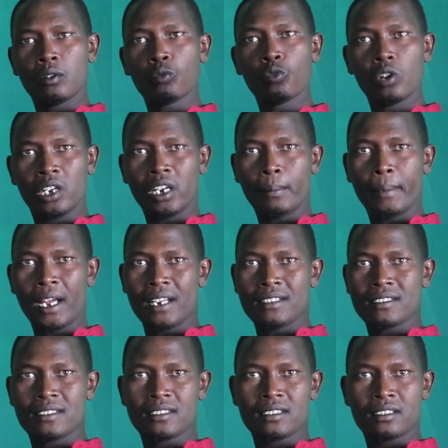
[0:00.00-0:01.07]
water
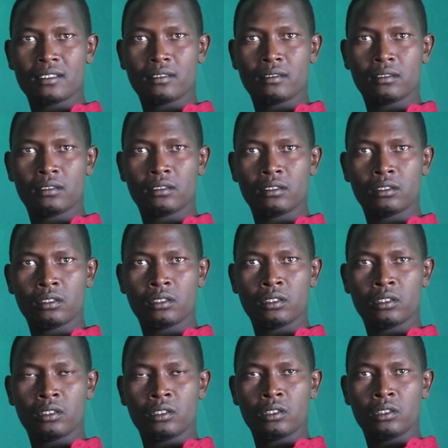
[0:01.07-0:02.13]
tanks,
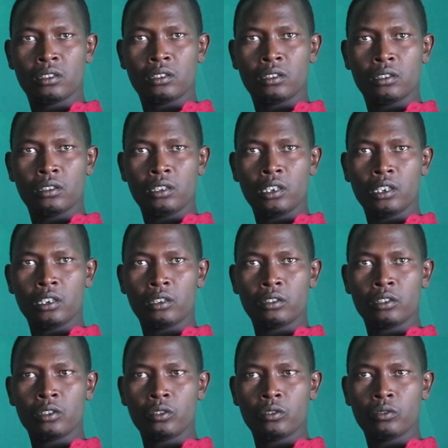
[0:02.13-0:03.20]

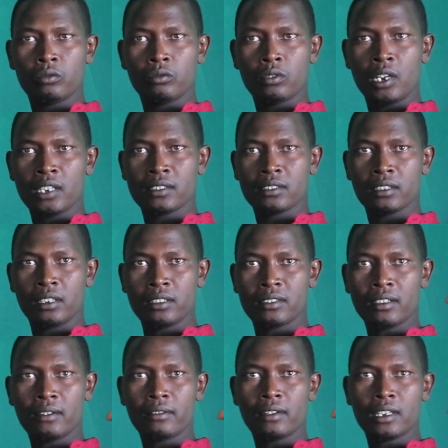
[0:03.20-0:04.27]
as
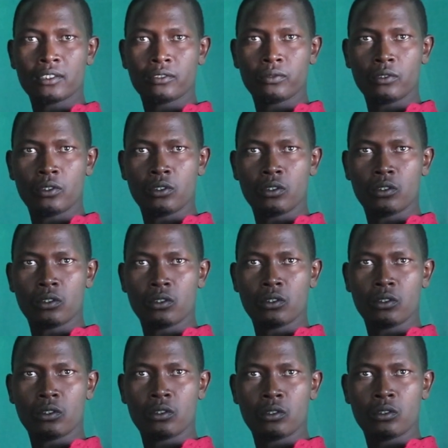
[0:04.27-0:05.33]
reservoirs for
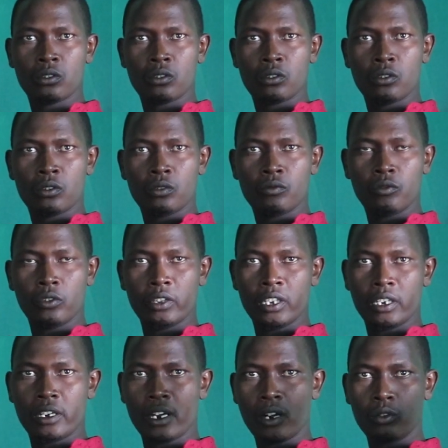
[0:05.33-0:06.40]
the
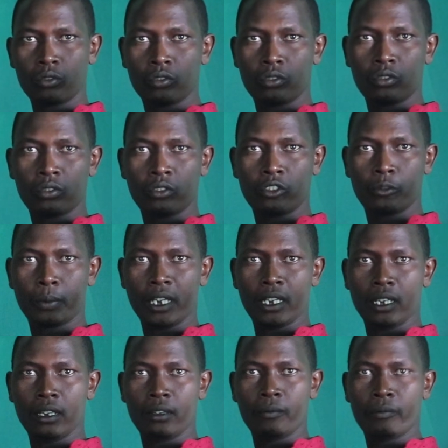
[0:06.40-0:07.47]
drought
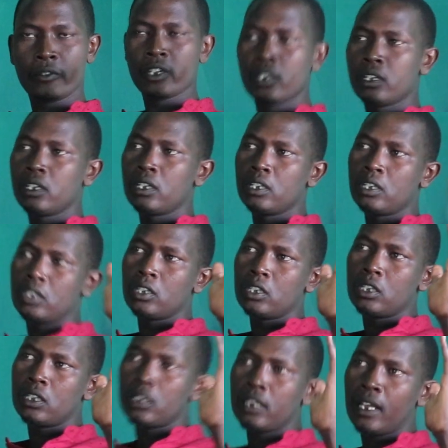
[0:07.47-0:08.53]
spell.
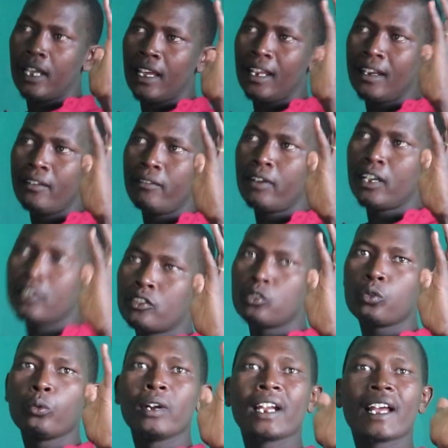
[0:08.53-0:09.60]
The elephants
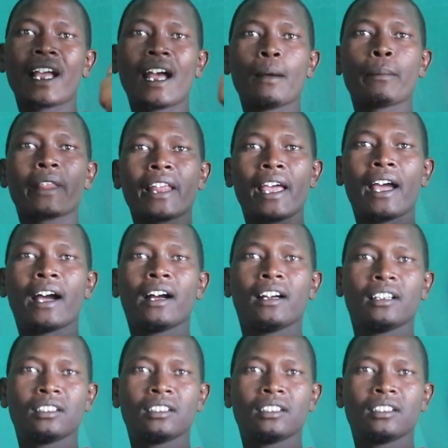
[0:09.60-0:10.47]
will camp there.